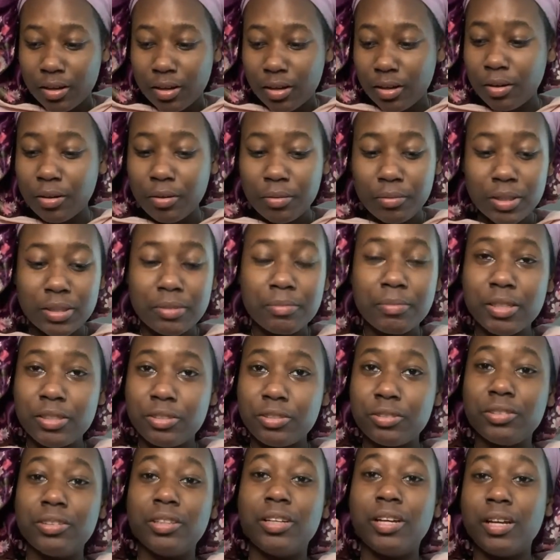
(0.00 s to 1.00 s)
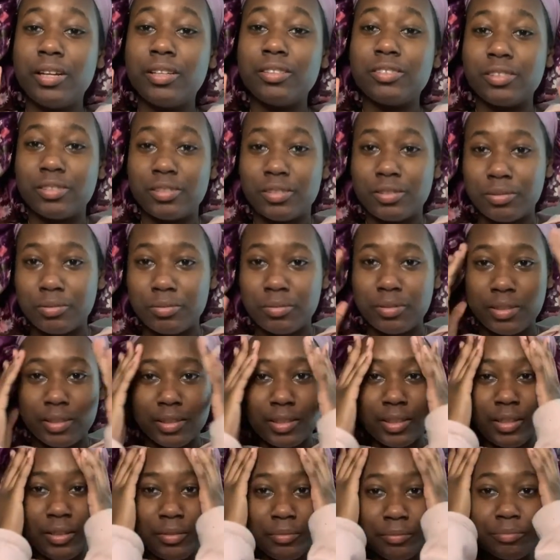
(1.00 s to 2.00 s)
always make sure your hands are still
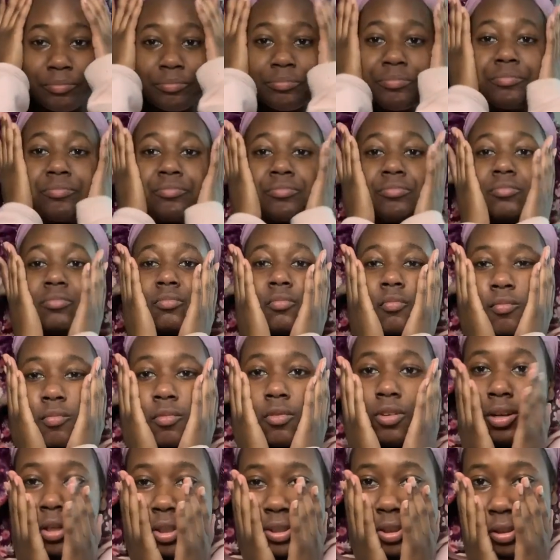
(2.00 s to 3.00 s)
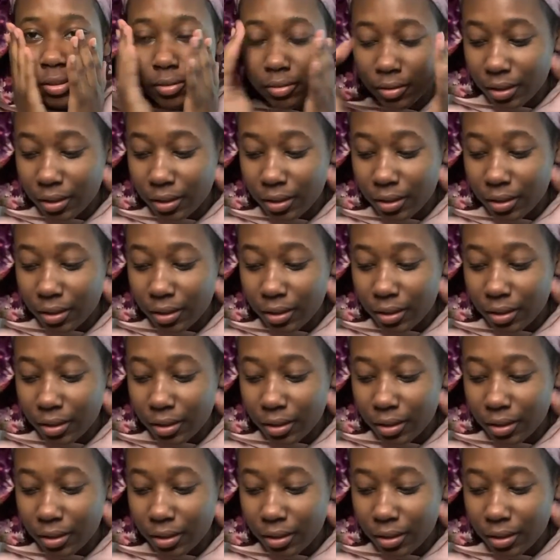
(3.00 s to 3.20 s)
clean so